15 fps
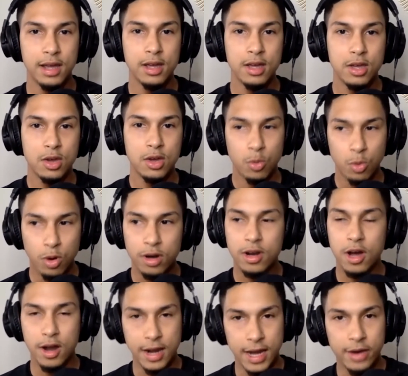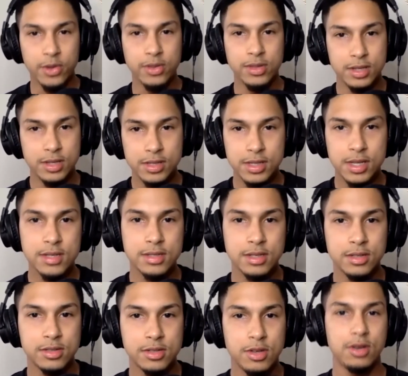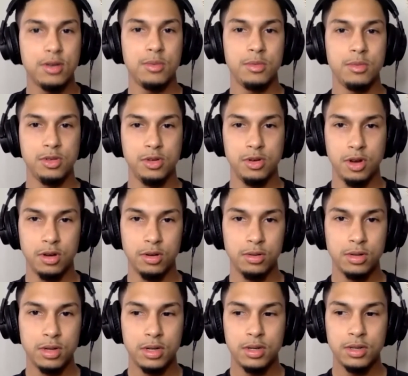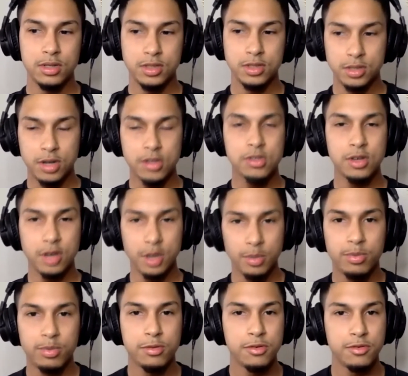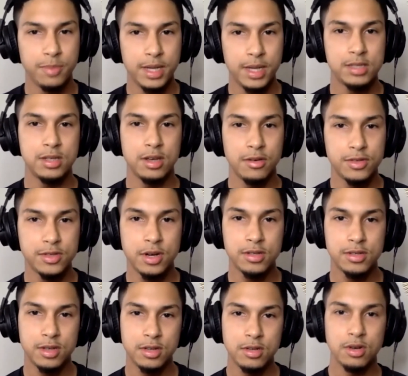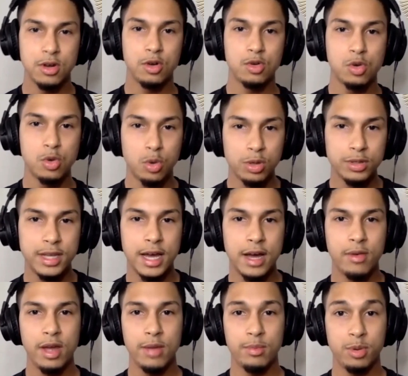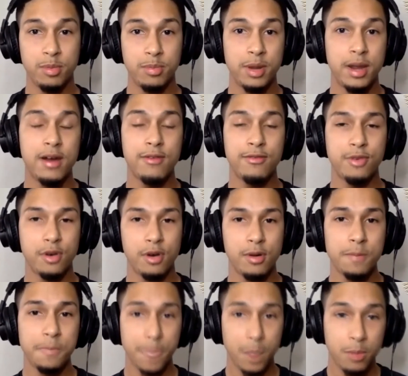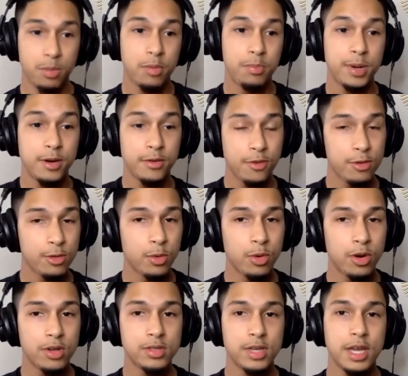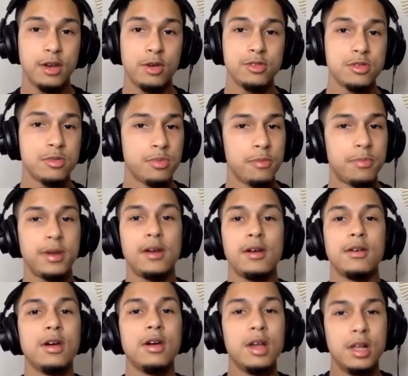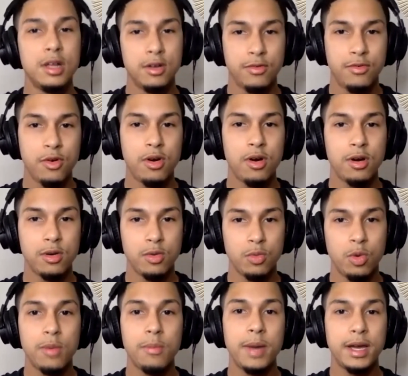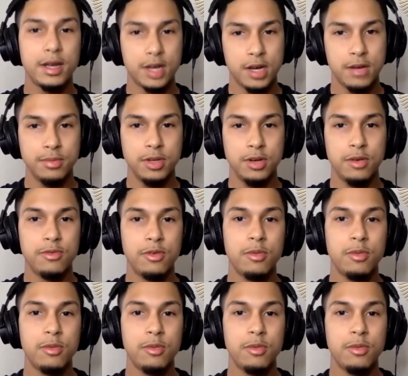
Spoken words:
I work on now in this season to start to improve myself, start to cool down and prepare for the worst, and also prepare for what might come, for